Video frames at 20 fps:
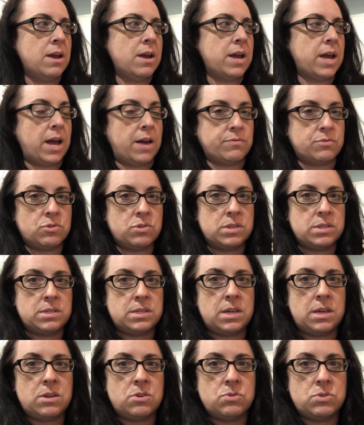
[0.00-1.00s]
After the
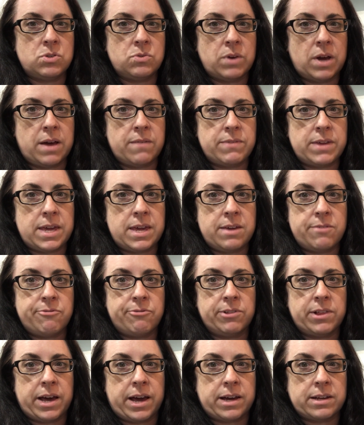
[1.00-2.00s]
C, you do have E
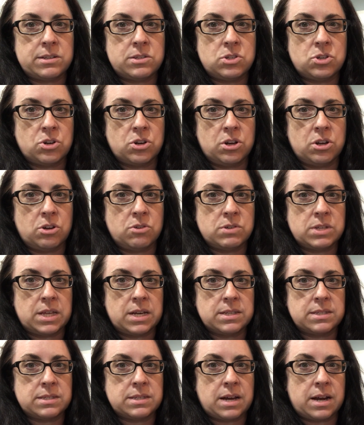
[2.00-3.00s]
flat, so you're going to go to
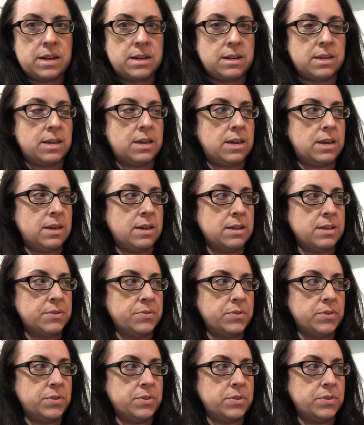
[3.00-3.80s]
that side key.